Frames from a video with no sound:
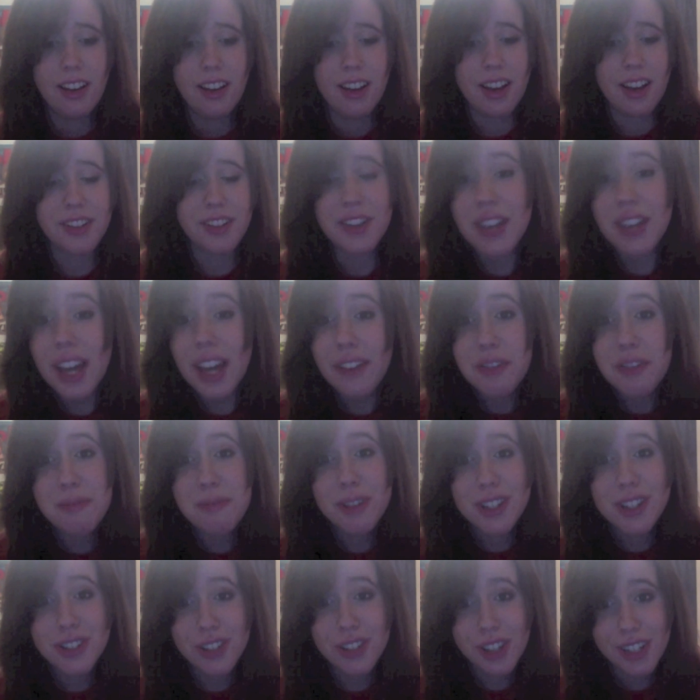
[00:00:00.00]
I think
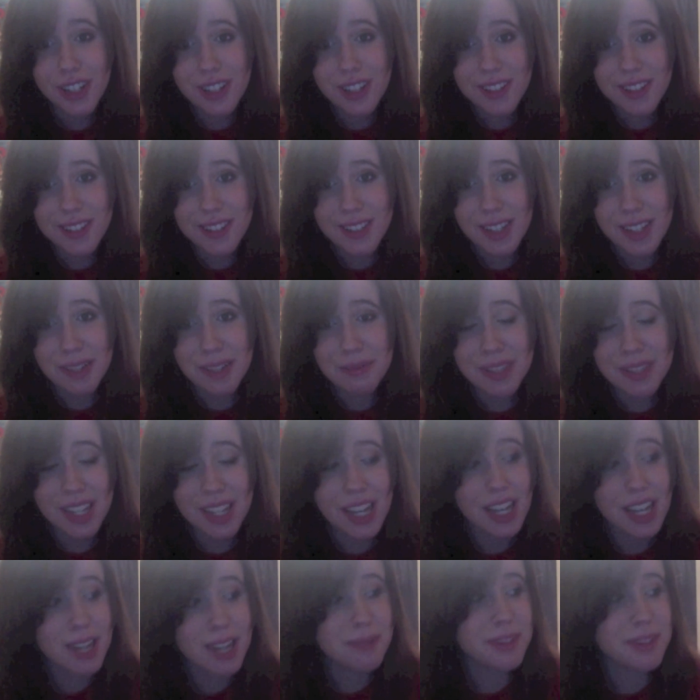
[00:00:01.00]
everybody should get it at the same
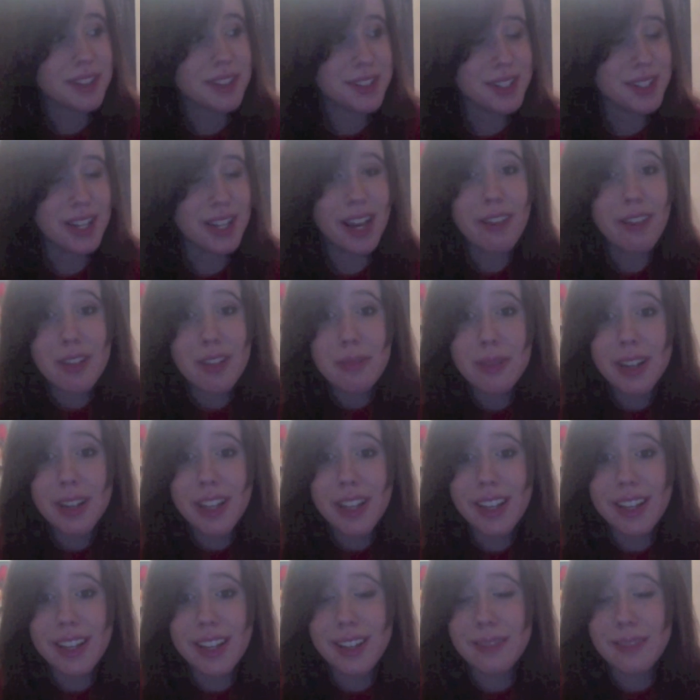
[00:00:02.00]
time and then
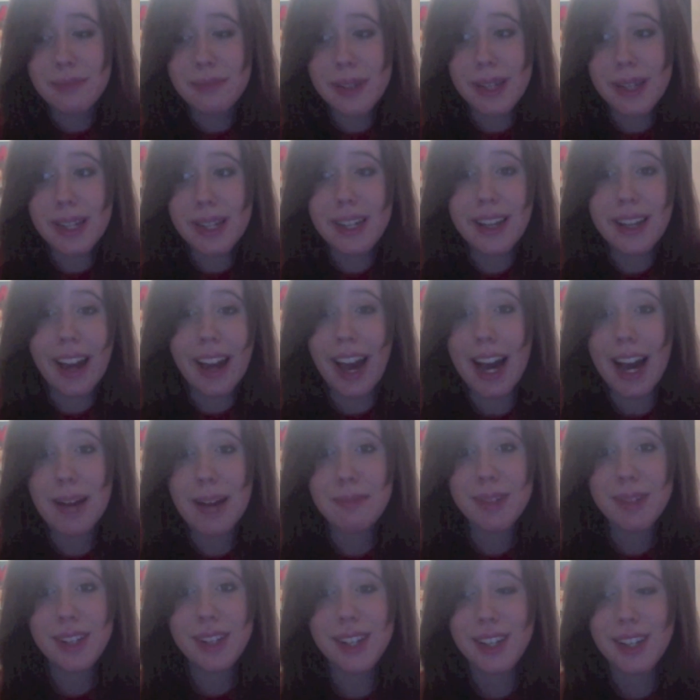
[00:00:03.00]
everybody can be
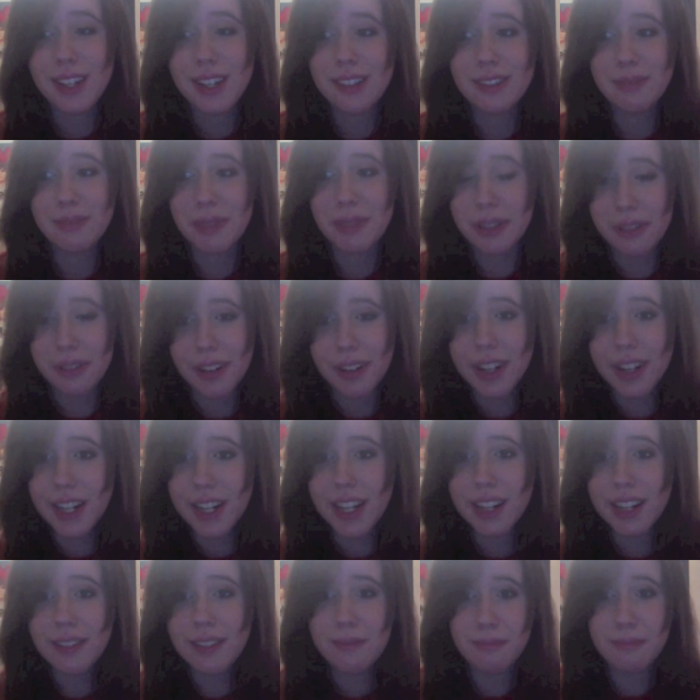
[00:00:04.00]
happy and it would be
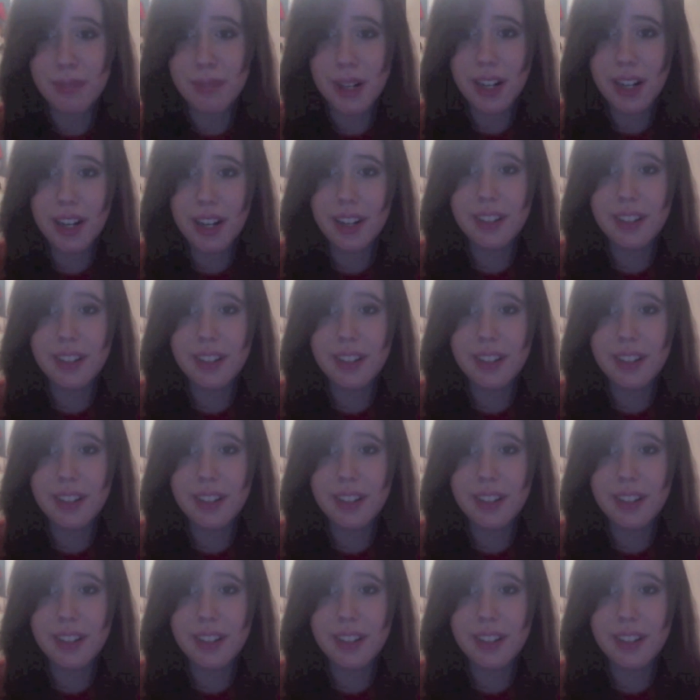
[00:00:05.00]
great, but